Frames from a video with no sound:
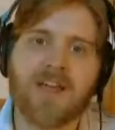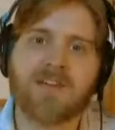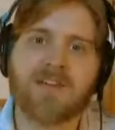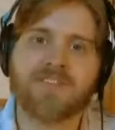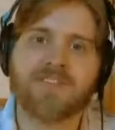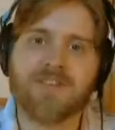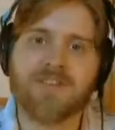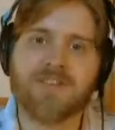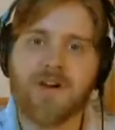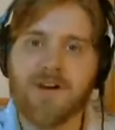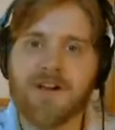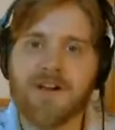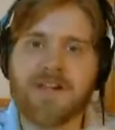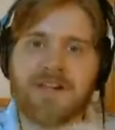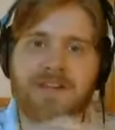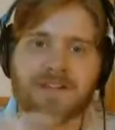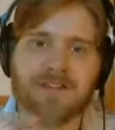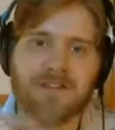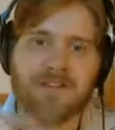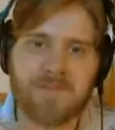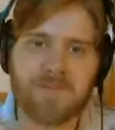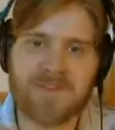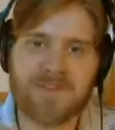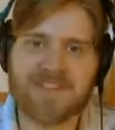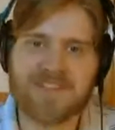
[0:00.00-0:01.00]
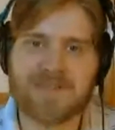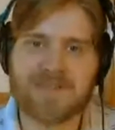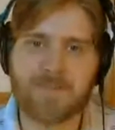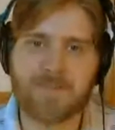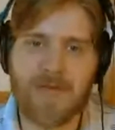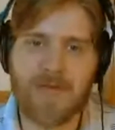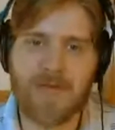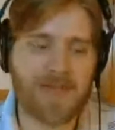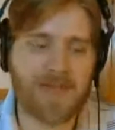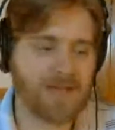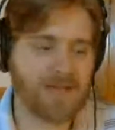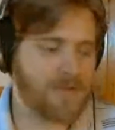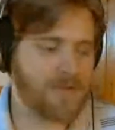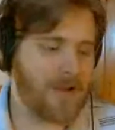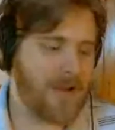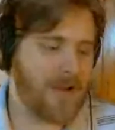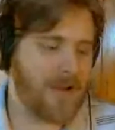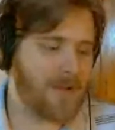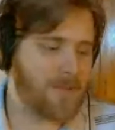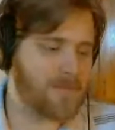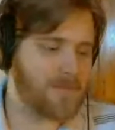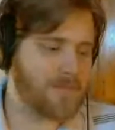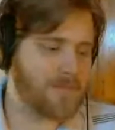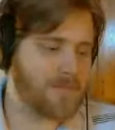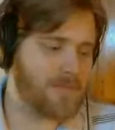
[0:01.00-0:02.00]
Starring Missy
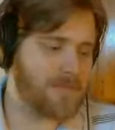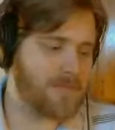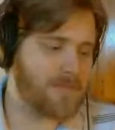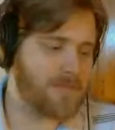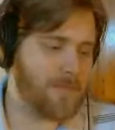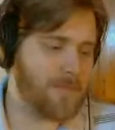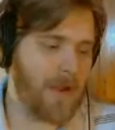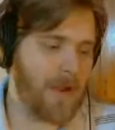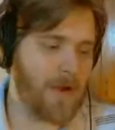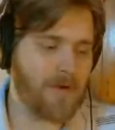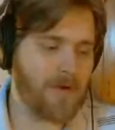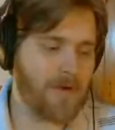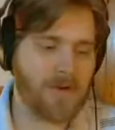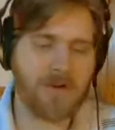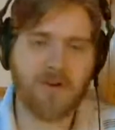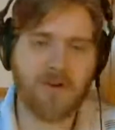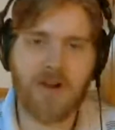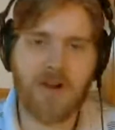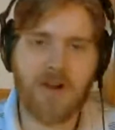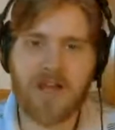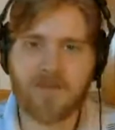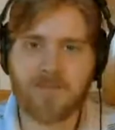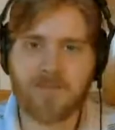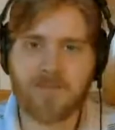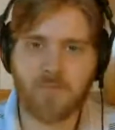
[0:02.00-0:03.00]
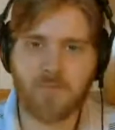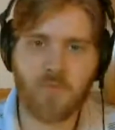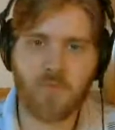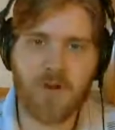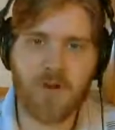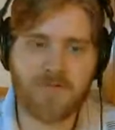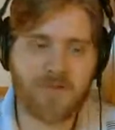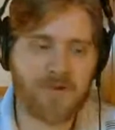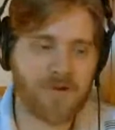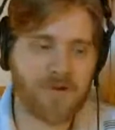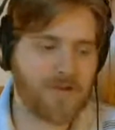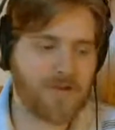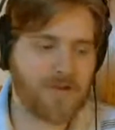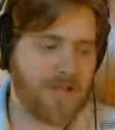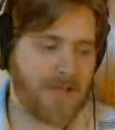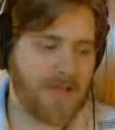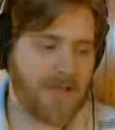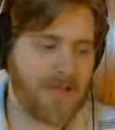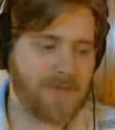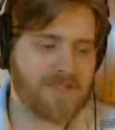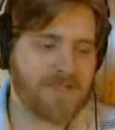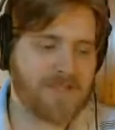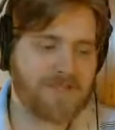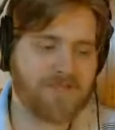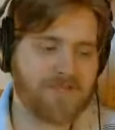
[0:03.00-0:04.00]
Pangram, Paragram, whatever her
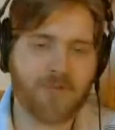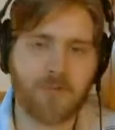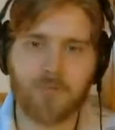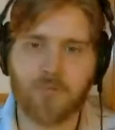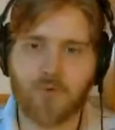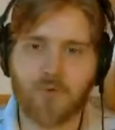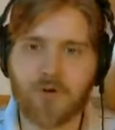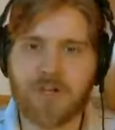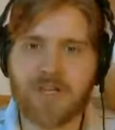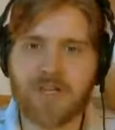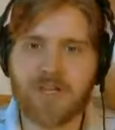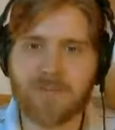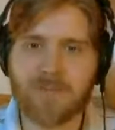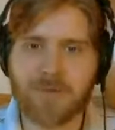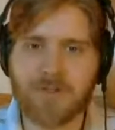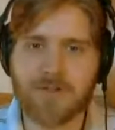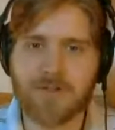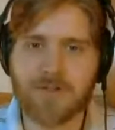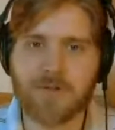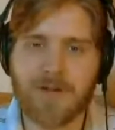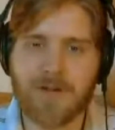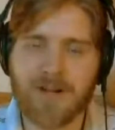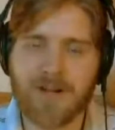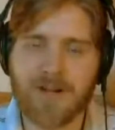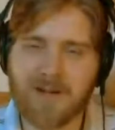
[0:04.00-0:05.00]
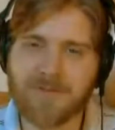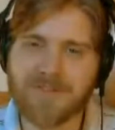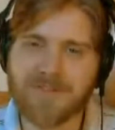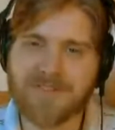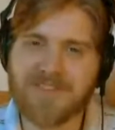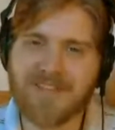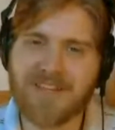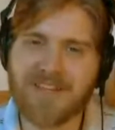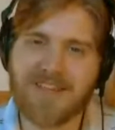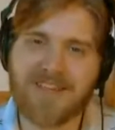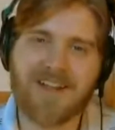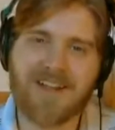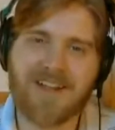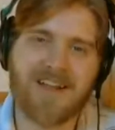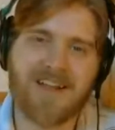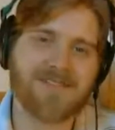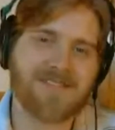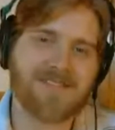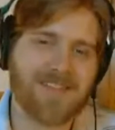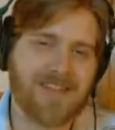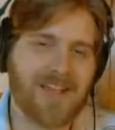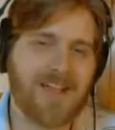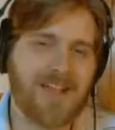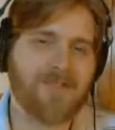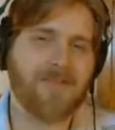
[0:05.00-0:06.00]
name is, from Rookie Blue. And I was thinking, I
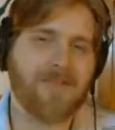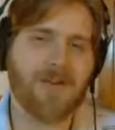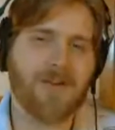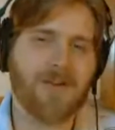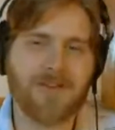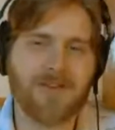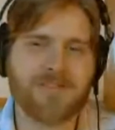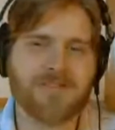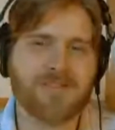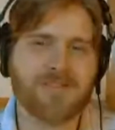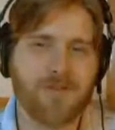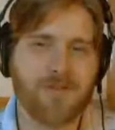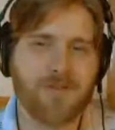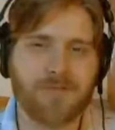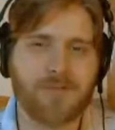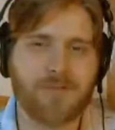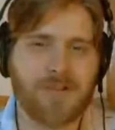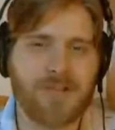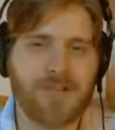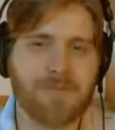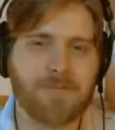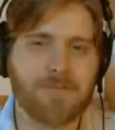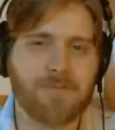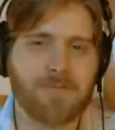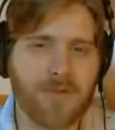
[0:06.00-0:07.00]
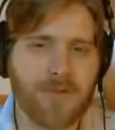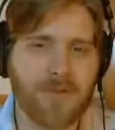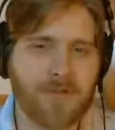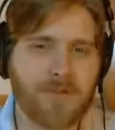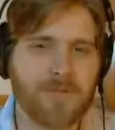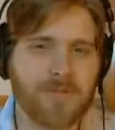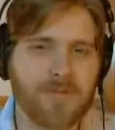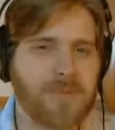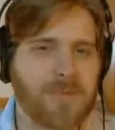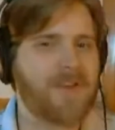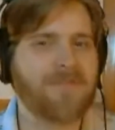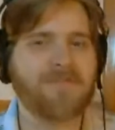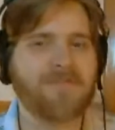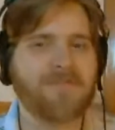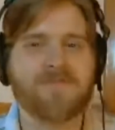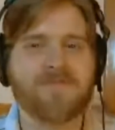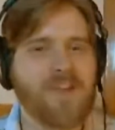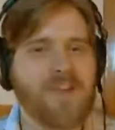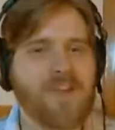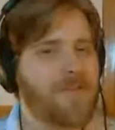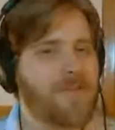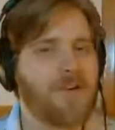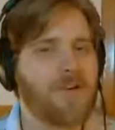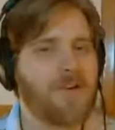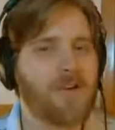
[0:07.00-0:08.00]
was like, I've heard of the show Rookie Blue, but I've
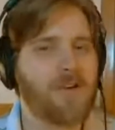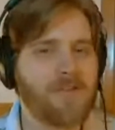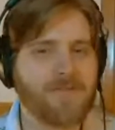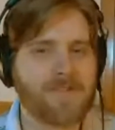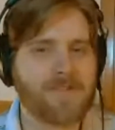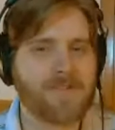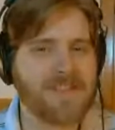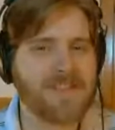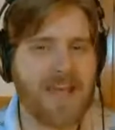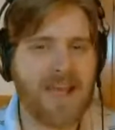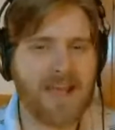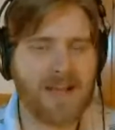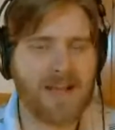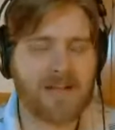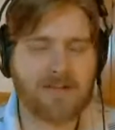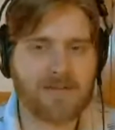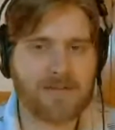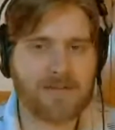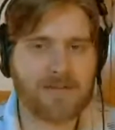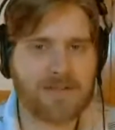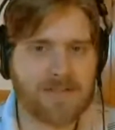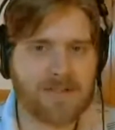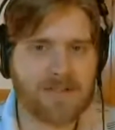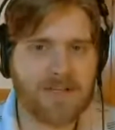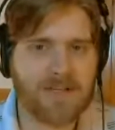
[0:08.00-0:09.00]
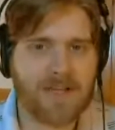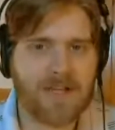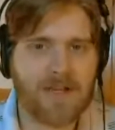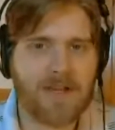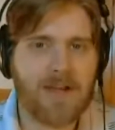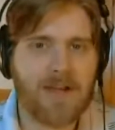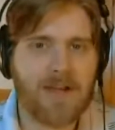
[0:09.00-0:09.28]
never heard of this actress.